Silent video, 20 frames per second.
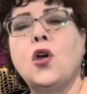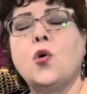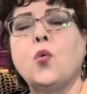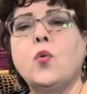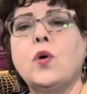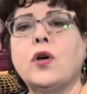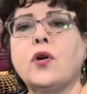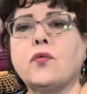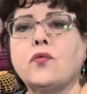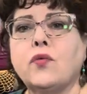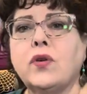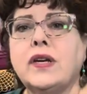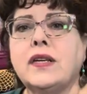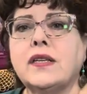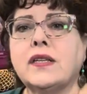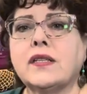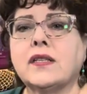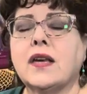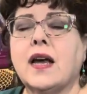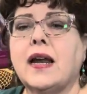we are
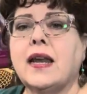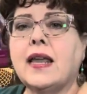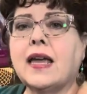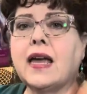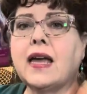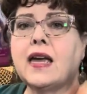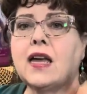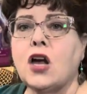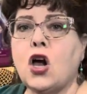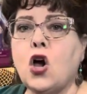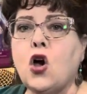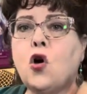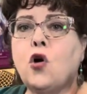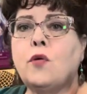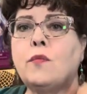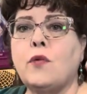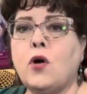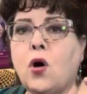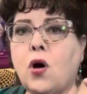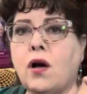redesigning a
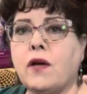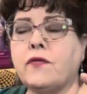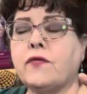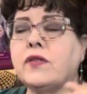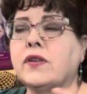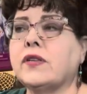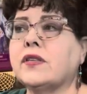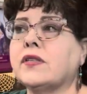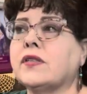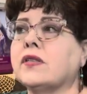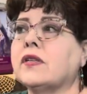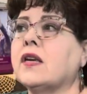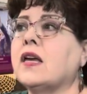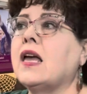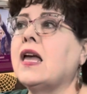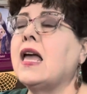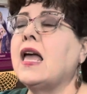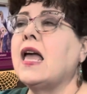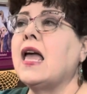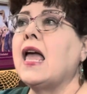home office.
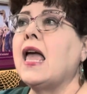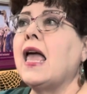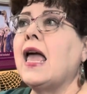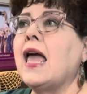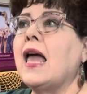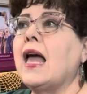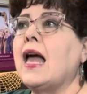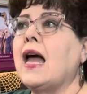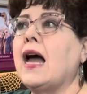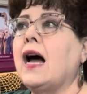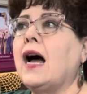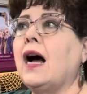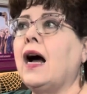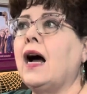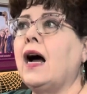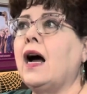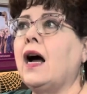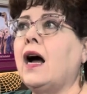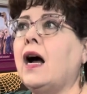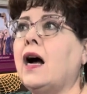
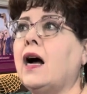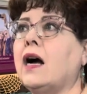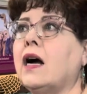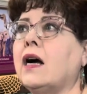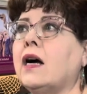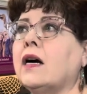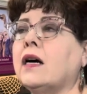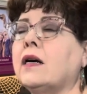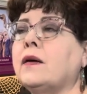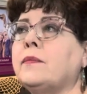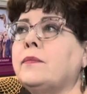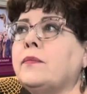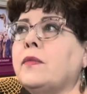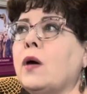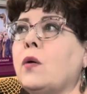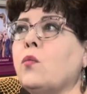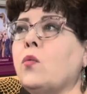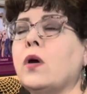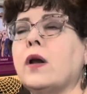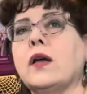
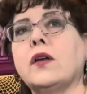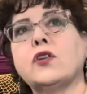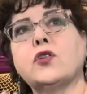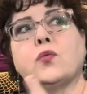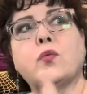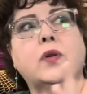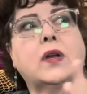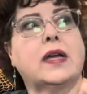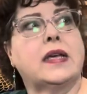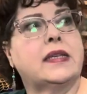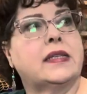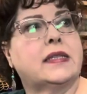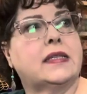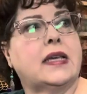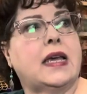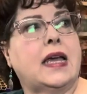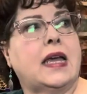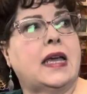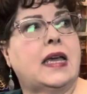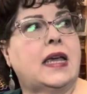What else would I
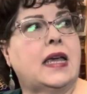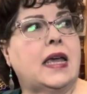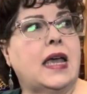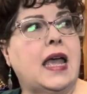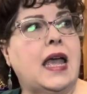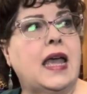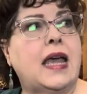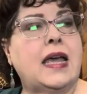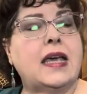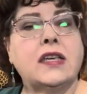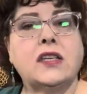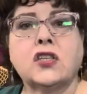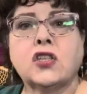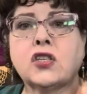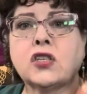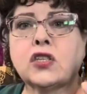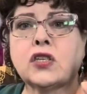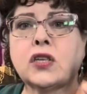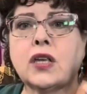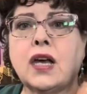say?
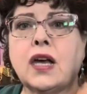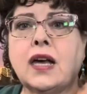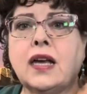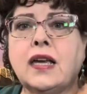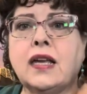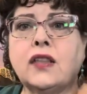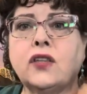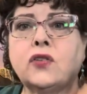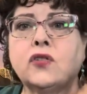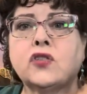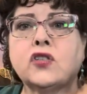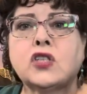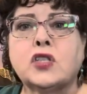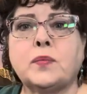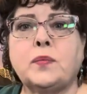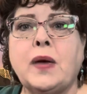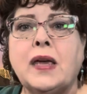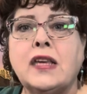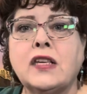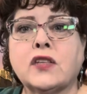A little
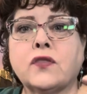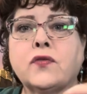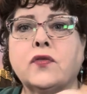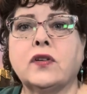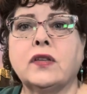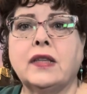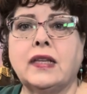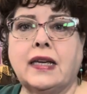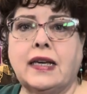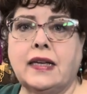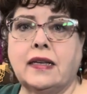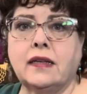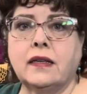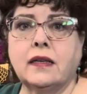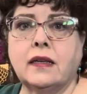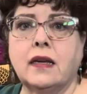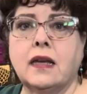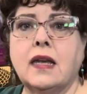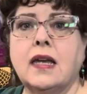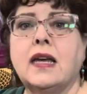space for Lynn.
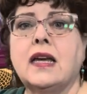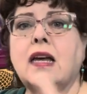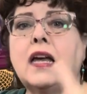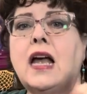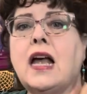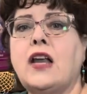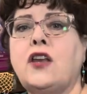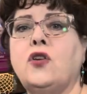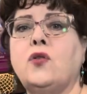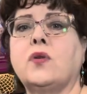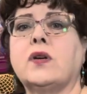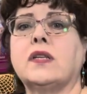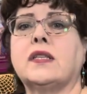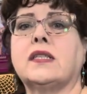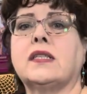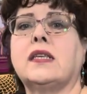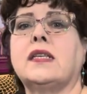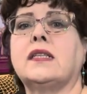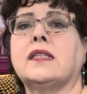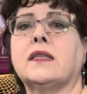And you could
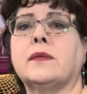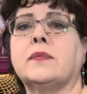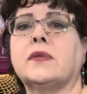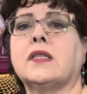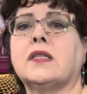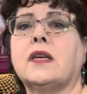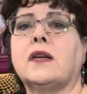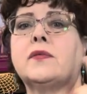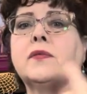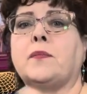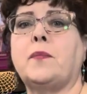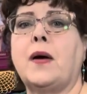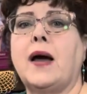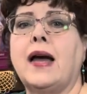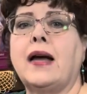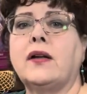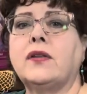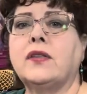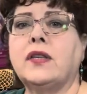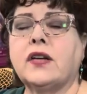see some stuff
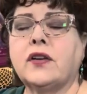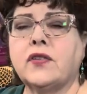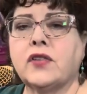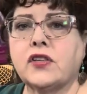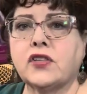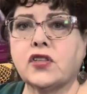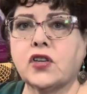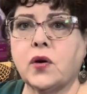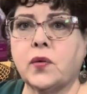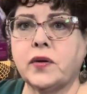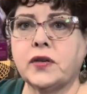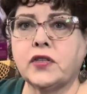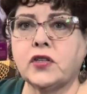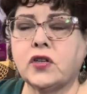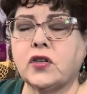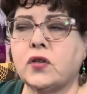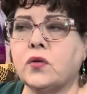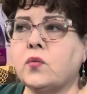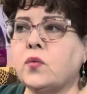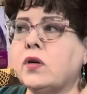piled there that's going to
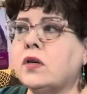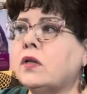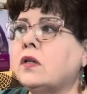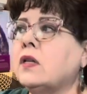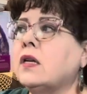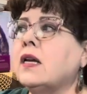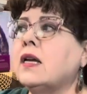Goodwill